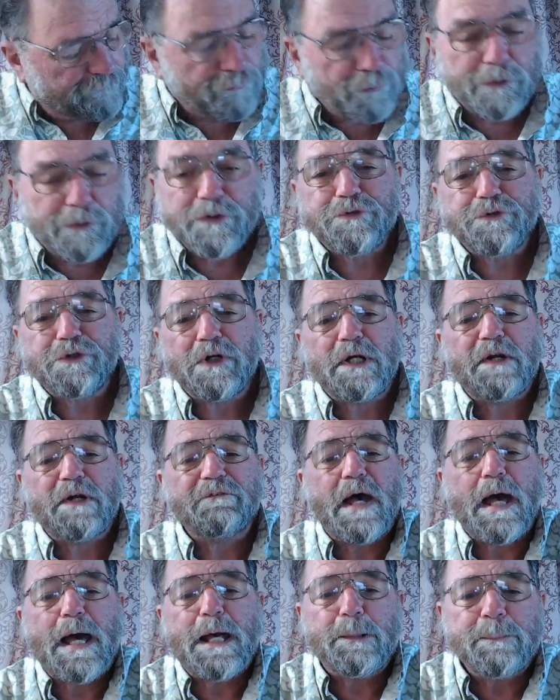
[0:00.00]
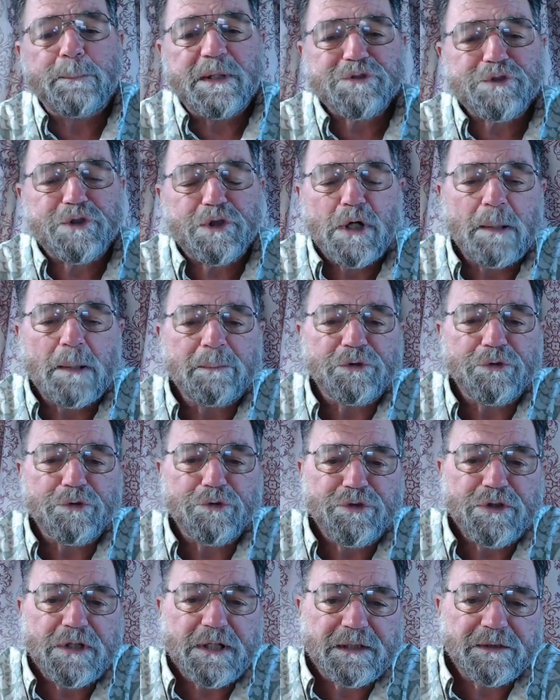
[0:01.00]
for the son of Adam has come
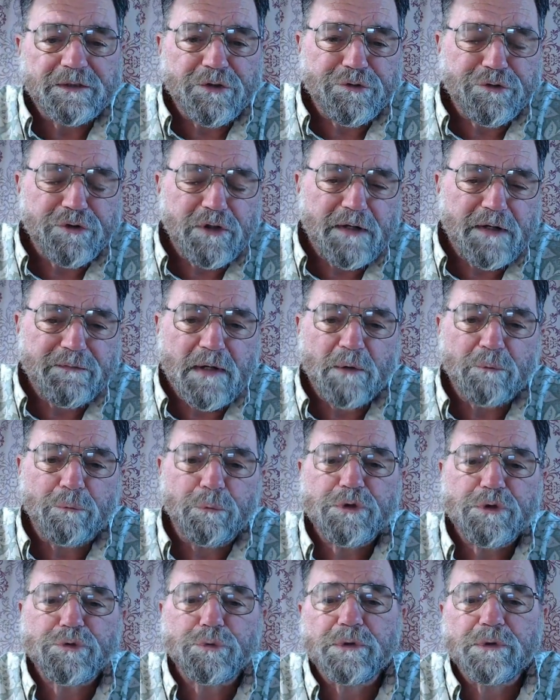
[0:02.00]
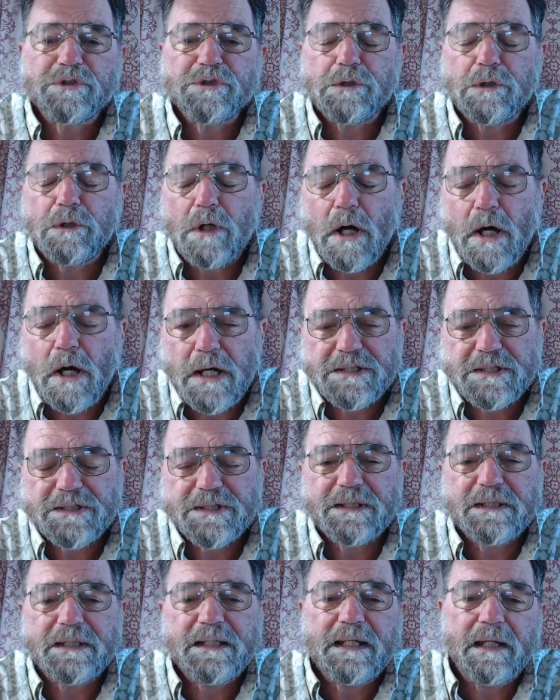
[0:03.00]
to seek and to save that which was lost.